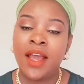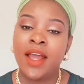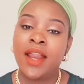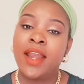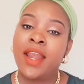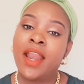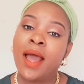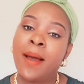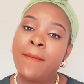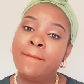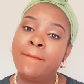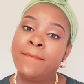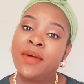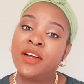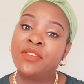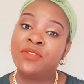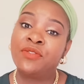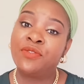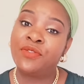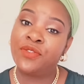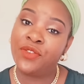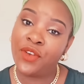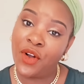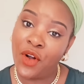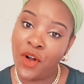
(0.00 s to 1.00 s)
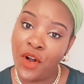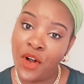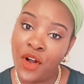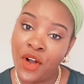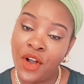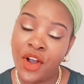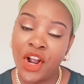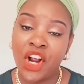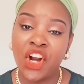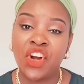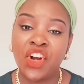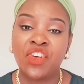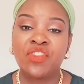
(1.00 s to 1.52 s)
Number
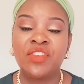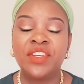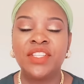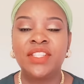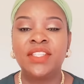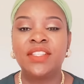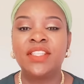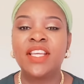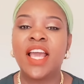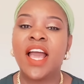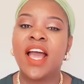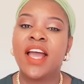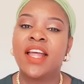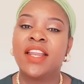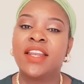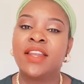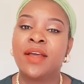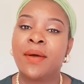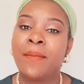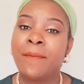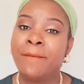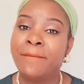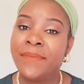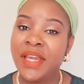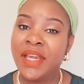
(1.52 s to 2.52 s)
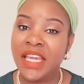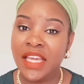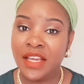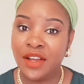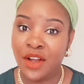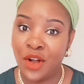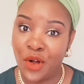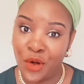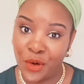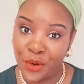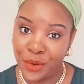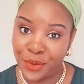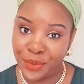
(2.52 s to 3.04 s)
four, Christian
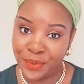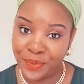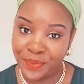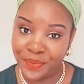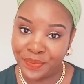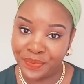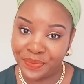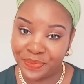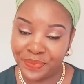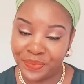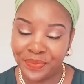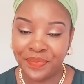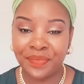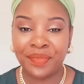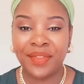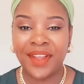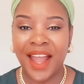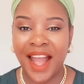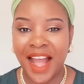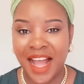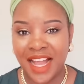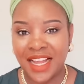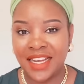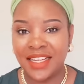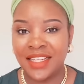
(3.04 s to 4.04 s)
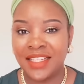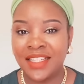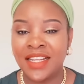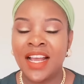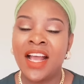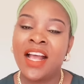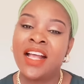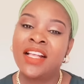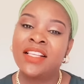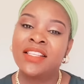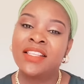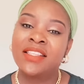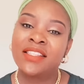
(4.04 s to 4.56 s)
Mingle. And
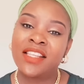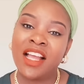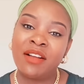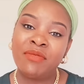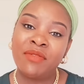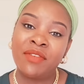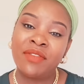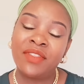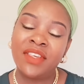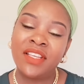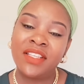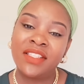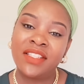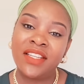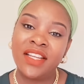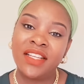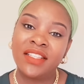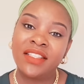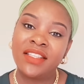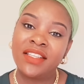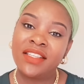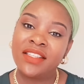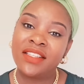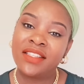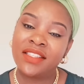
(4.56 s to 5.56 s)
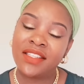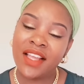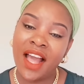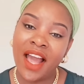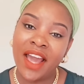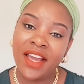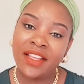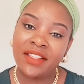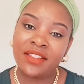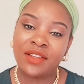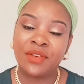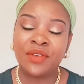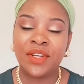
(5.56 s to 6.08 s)
some of these dating
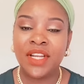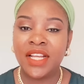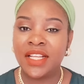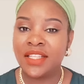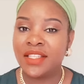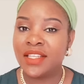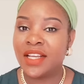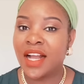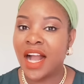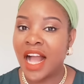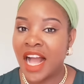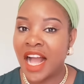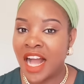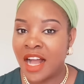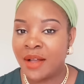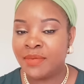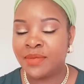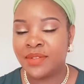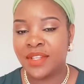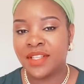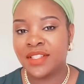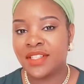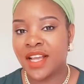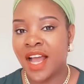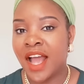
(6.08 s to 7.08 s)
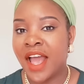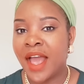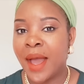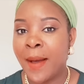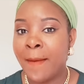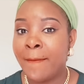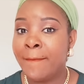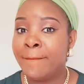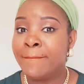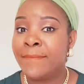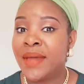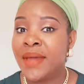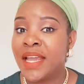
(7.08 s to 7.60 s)
sites or dating apps that I
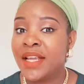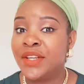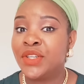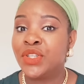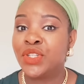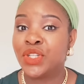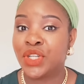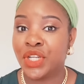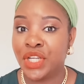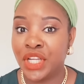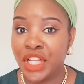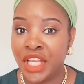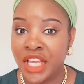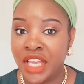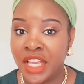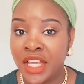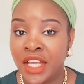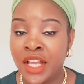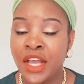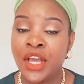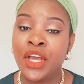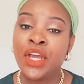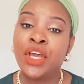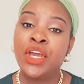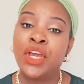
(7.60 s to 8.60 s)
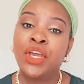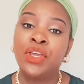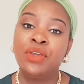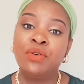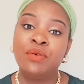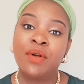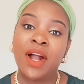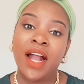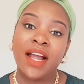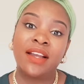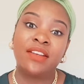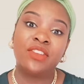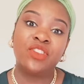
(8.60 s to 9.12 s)
am mentioning, you
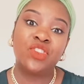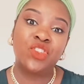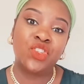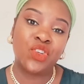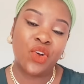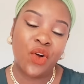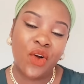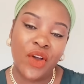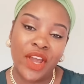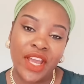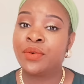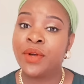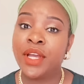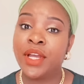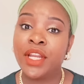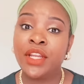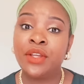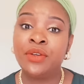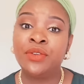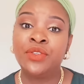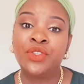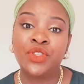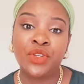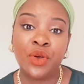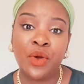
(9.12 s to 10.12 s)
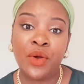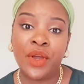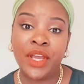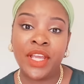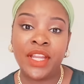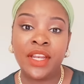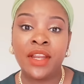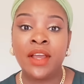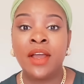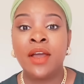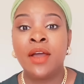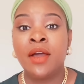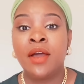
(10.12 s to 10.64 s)
can join. When you
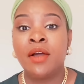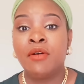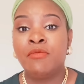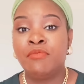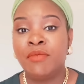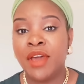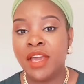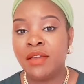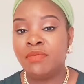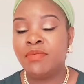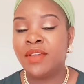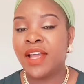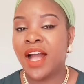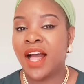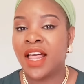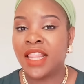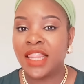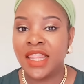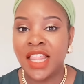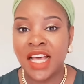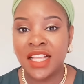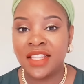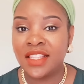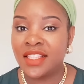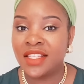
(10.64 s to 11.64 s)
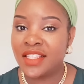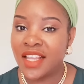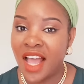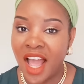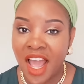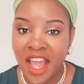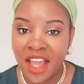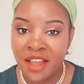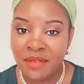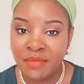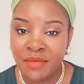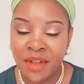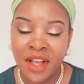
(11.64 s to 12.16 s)
join, maybe at that
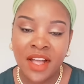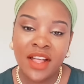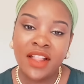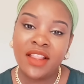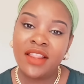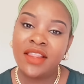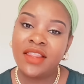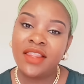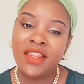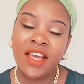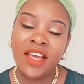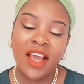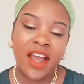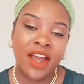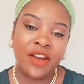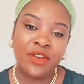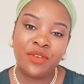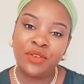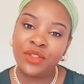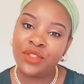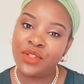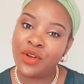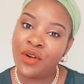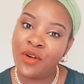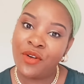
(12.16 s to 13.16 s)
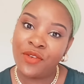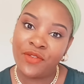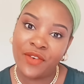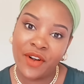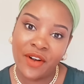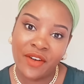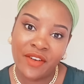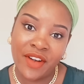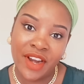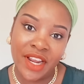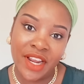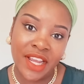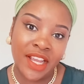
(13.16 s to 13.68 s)
time, they are not
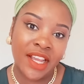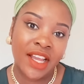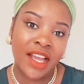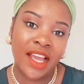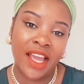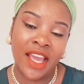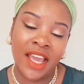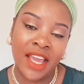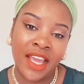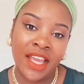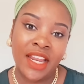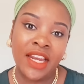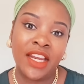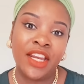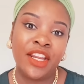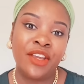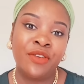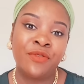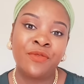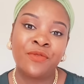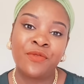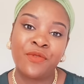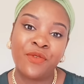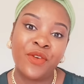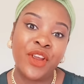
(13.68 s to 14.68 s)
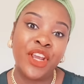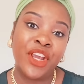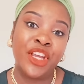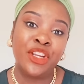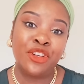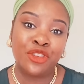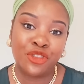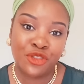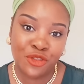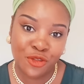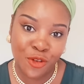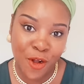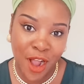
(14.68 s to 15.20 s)
offering any free
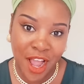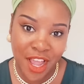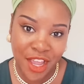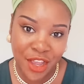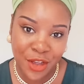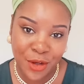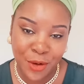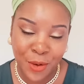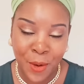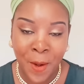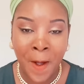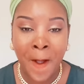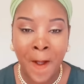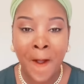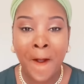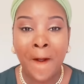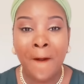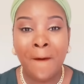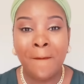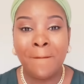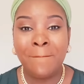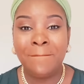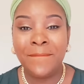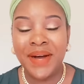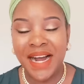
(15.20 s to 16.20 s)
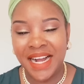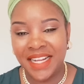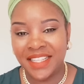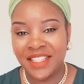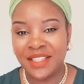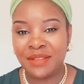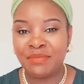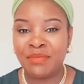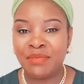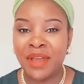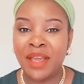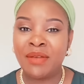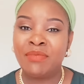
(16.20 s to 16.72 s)
trial.
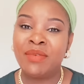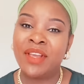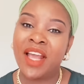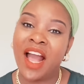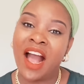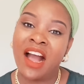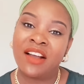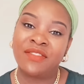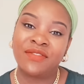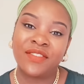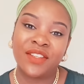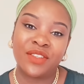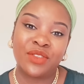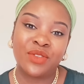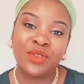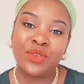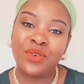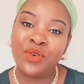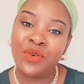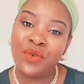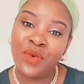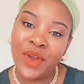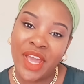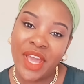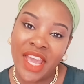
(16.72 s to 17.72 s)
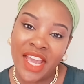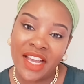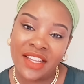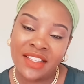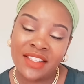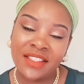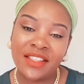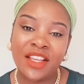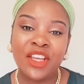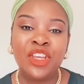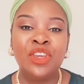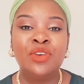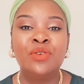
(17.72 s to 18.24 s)
But maybe after 2
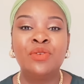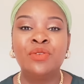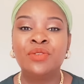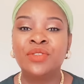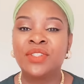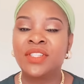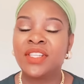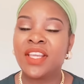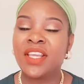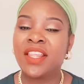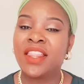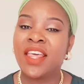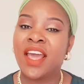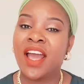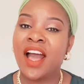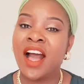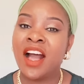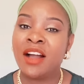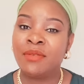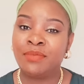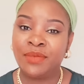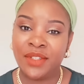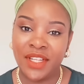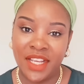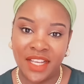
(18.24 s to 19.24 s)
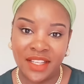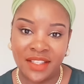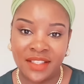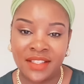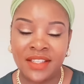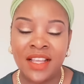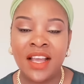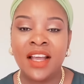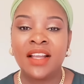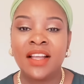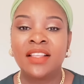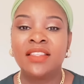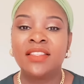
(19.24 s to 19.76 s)
weeks, you will see the
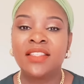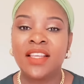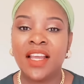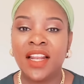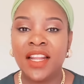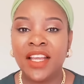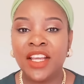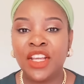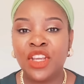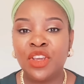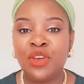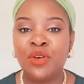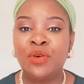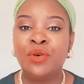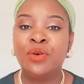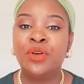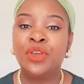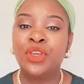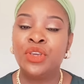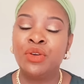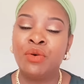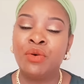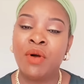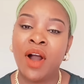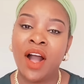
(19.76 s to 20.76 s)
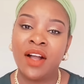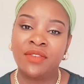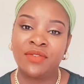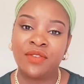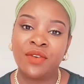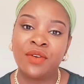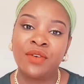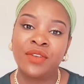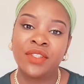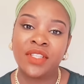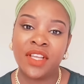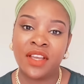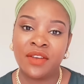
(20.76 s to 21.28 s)
updates telling you you have
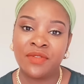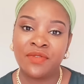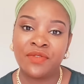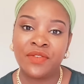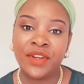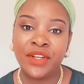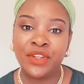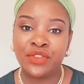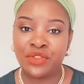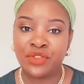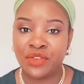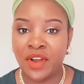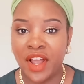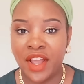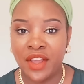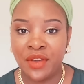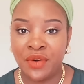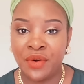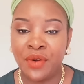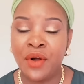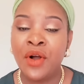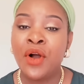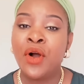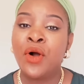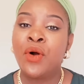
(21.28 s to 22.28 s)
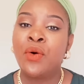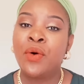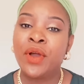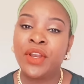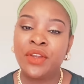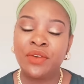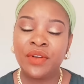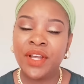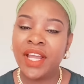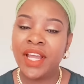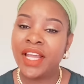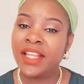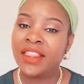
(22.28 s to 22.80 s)
got a free trial. When
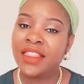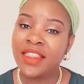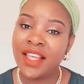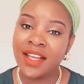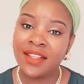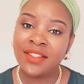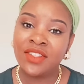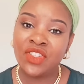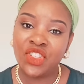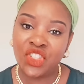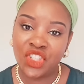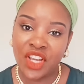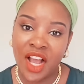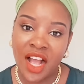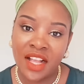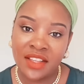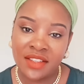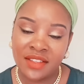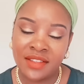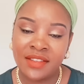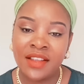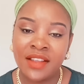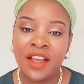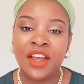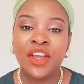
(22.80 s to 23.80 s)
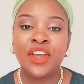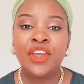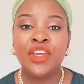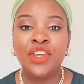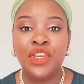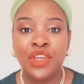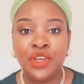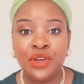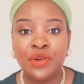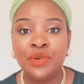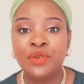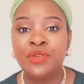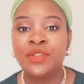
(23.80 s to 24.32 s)
you get that chance,
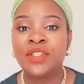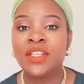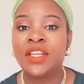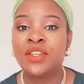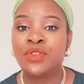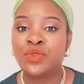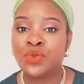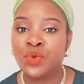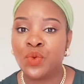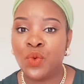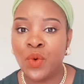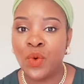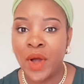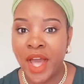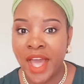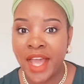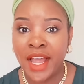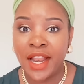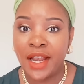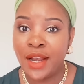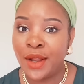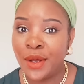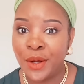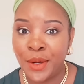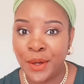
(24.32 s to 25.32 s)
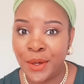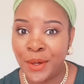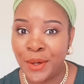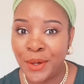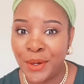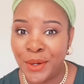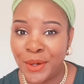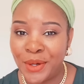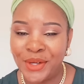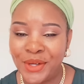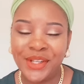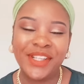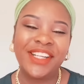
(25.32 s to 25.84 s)
use it
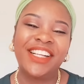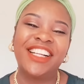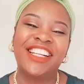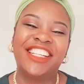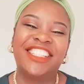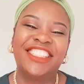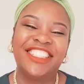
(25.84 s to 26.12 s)
well.